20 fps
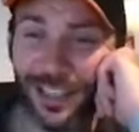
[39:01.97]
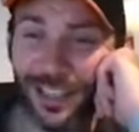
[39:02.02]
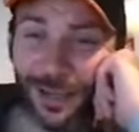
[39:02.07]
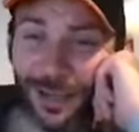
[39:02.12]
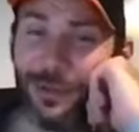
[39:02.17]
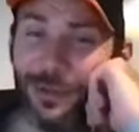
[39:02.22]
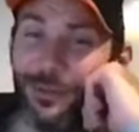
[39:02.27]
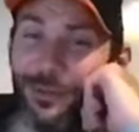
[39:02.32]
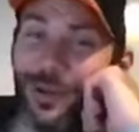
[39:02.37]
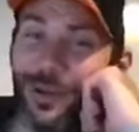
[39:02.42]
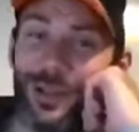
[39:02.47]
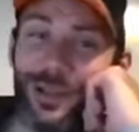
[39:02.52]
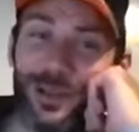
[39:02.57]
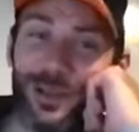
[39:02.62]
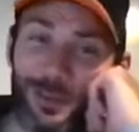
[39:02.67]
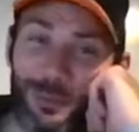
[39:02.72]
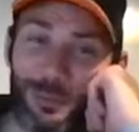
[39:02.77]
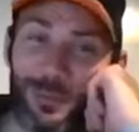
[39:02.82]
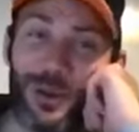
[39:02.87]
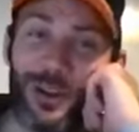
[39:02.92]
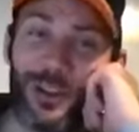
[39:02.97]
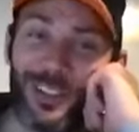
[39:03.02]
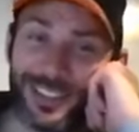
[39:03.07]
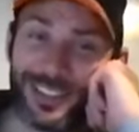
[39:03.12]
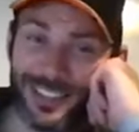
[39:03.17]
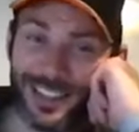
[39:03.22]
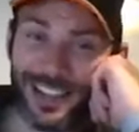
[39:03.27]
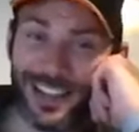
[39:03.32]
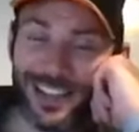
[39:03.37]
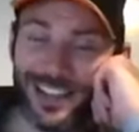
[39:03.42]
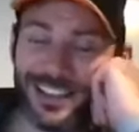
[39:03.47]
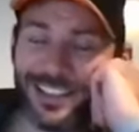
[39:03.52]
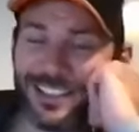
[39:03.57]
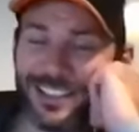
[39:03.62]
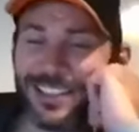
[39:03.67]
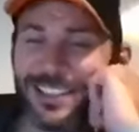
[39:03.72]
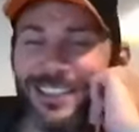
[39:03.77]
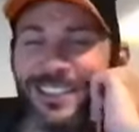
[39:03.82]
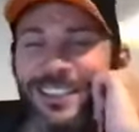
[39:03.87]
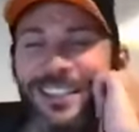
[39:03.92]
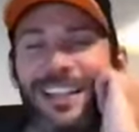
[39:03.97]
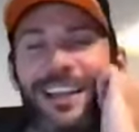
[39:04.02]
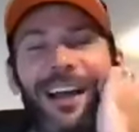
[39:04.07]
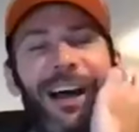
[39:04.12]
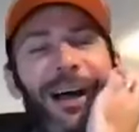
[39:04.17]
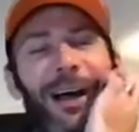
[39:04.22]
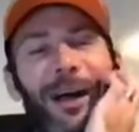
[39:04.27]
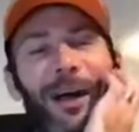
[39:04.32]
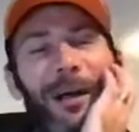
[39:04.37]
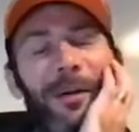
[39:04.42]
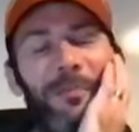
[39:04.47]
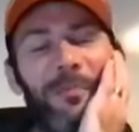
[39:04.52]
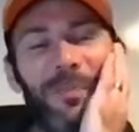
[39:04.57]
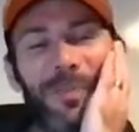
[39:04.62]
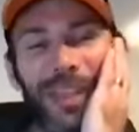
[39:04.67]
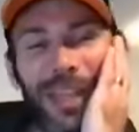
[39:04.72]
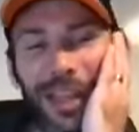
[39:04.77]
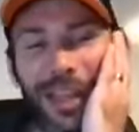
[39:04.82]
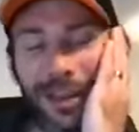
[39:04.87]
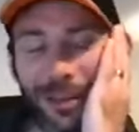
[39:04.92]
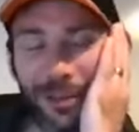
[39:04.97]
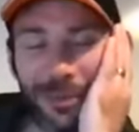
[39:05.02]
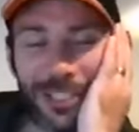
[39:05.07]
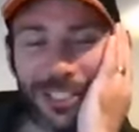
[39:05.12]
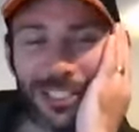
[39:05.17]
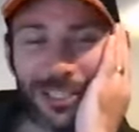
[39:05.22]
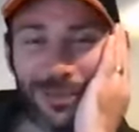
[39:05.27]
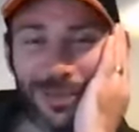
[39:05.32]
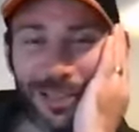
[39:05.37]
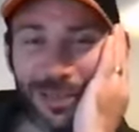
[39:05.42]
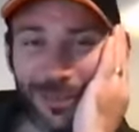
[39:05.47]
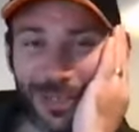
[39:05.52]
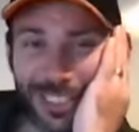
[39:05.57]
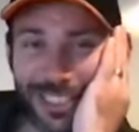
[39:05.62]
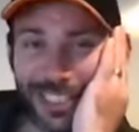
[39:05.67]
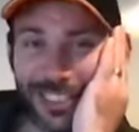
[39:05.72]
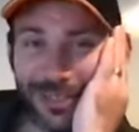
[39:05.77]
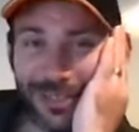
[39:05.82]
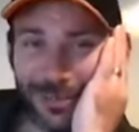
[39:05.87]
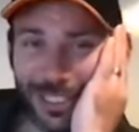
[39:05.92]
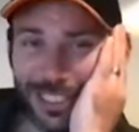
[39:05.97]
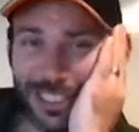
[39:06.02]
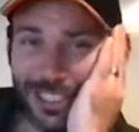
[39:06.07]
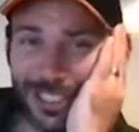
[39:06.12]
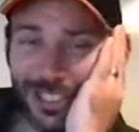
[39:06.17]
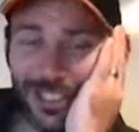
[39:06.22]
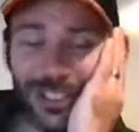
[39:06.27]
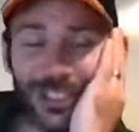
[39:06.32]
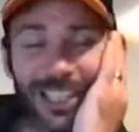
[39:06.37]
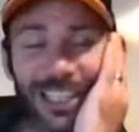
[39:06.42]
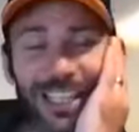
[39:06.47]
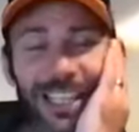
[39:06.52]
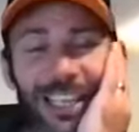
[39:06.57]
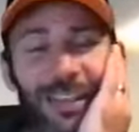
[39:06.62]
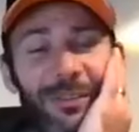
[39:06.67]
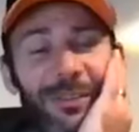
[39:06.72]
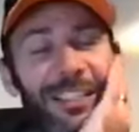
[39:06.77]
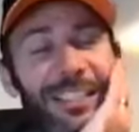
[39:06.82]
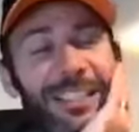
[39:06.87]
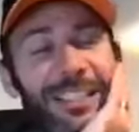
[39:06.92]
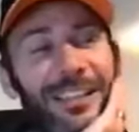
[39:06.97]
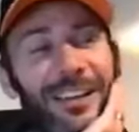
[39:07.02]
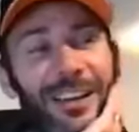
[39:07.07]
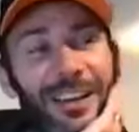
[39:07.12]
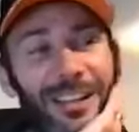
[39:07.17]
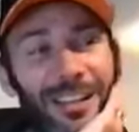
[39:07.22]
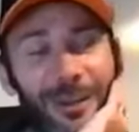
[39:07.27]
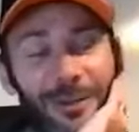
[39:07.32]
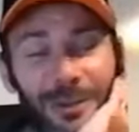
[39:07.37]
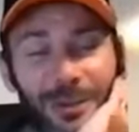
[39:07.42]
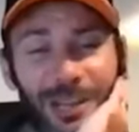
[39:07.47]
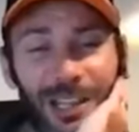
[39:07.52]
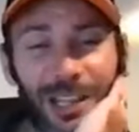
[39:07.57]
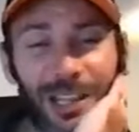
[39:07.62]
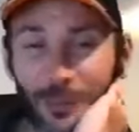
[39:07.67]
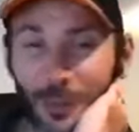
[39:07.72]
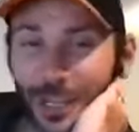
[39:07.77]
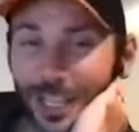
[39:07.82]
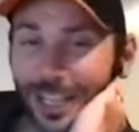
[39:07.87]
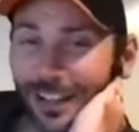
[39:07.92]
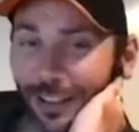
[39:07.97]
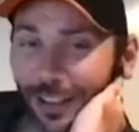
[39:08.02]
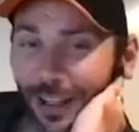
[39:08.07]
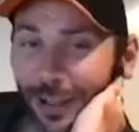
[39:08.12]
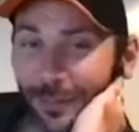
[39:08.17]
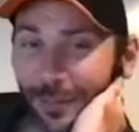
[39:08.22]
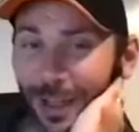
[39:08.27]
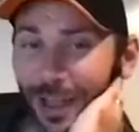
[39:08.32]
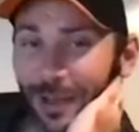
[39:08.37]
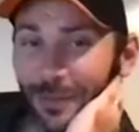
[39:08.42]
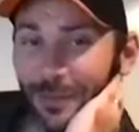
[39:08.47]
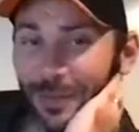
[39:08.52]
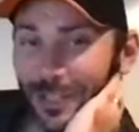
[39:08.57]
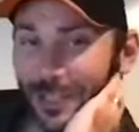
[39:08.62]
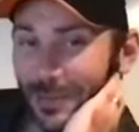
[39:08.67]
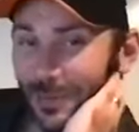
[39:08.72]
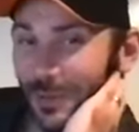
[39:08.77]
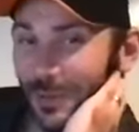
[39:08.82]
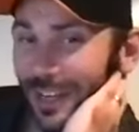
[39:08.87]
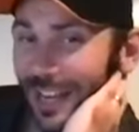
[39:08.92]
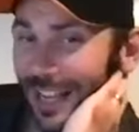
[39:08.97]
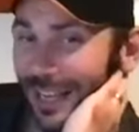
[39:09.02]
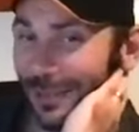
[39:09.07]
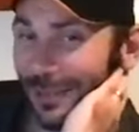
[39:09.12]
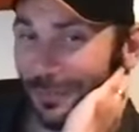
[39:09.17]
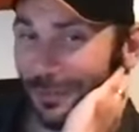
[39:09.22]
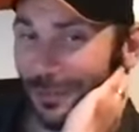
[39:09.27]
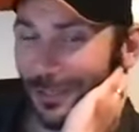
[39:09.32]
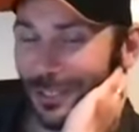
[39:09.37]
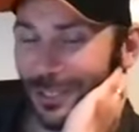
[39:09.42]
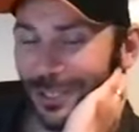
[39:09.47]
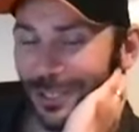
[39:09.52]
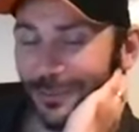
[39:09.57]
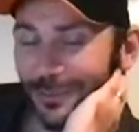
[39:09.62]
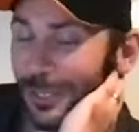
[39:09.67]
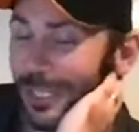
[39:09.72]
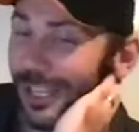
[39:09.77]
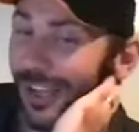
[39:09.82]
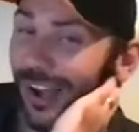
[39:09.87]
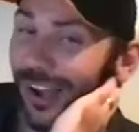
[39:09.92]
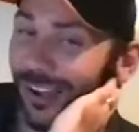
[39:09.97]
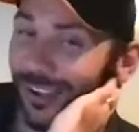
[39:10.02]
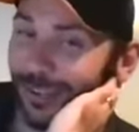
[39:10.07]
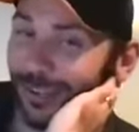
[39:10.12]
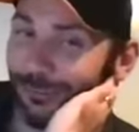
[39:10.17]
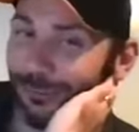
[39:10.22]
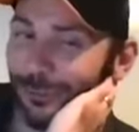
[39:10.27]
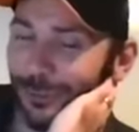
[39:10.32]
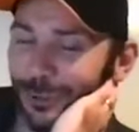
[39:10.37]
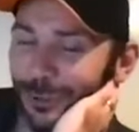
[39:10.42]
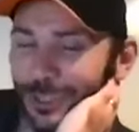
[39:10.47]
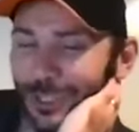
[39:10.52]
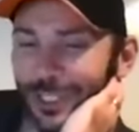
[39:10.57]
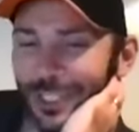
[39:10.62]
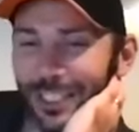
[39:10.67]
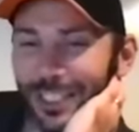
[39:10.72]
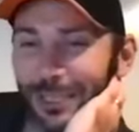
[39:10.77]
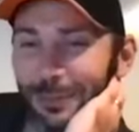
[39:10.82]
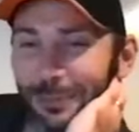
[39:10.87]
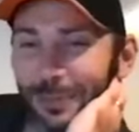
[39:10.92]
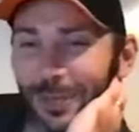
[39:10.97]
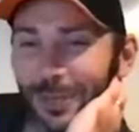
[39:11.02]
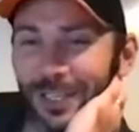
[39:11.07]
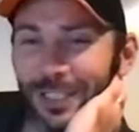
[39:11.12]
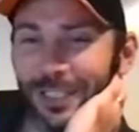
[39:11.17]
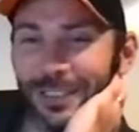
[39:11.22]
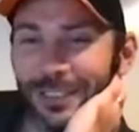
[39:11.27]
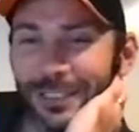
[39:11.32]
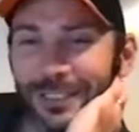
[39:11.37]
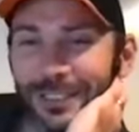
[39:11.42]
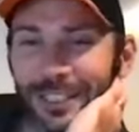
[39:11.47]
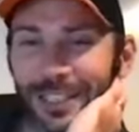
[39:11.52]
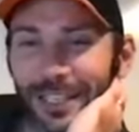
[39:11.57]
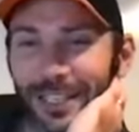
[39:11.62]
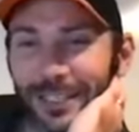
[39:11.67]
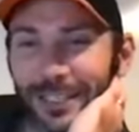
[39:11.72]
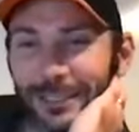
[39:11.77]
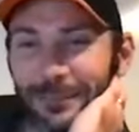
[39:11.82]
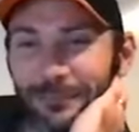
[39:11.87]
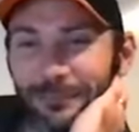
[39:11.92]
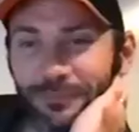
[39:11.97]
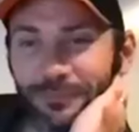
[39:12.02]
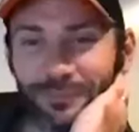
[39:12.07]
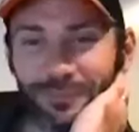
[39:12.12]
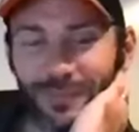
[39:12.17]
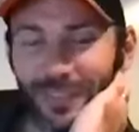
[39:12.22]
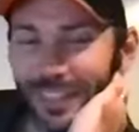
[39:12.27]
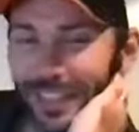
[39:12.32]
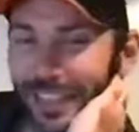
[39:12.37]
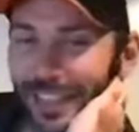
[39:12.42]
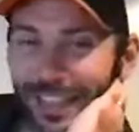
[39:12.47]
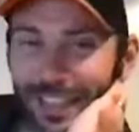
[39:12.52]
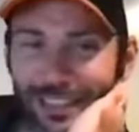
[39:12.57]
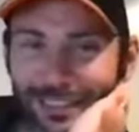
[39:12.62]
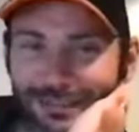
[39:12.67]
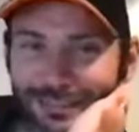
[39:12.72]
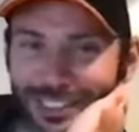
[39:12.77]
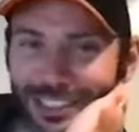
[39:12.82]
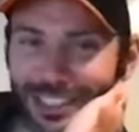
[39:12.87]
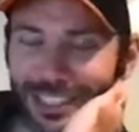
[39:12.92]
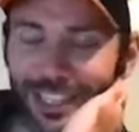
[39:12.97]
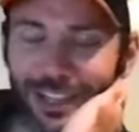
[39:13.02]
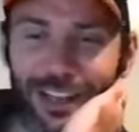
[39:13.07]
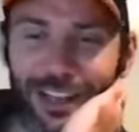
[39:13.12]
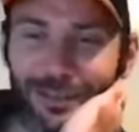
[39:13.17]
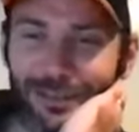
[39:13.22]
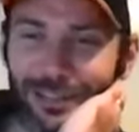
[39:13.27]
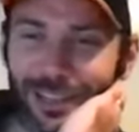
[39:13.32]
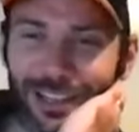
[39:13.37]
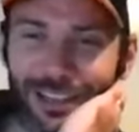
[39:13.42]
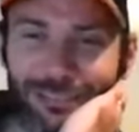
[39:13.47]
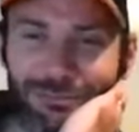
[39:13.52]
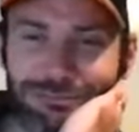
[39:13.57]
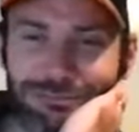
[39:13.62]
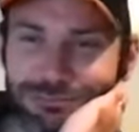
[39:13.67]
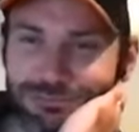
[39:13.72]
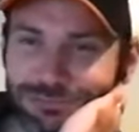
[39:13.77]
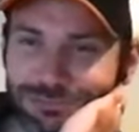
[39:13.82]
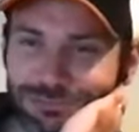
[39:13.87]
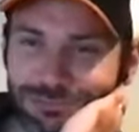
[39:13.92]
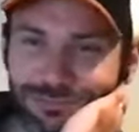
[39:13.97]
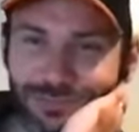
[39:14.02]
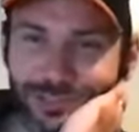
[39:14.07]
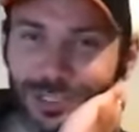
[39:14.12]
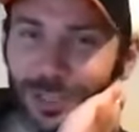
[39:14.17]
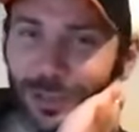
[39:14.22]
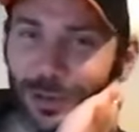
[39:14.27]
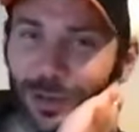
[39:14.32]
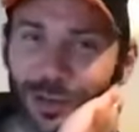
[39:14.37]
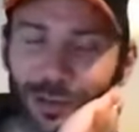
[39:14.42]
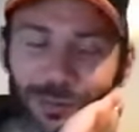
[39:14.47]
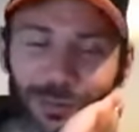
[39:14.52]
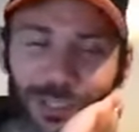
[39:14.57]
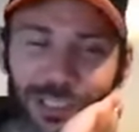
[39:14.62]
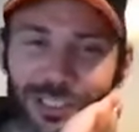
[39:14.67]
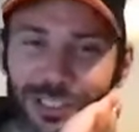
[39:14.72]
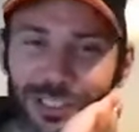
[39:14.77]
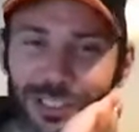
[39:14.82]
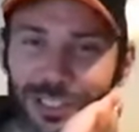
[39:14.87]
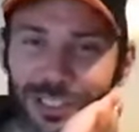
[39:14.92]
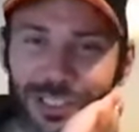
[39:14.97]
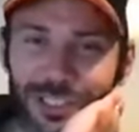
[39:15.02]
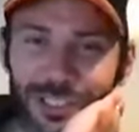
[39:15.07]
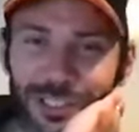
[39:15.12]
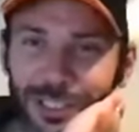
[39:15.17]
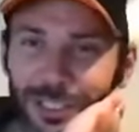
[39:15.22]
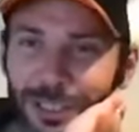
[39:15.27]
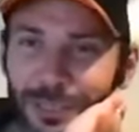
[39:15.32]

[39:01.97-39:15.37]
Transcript: I mean, what a load of bollocks that is. Um, and I must admit, we did we did look at it and we did kind of go, well, can we claim that because we're an ex-prison? We can't, unfortunately. But um, yeah, so I, I, do you know what? We're just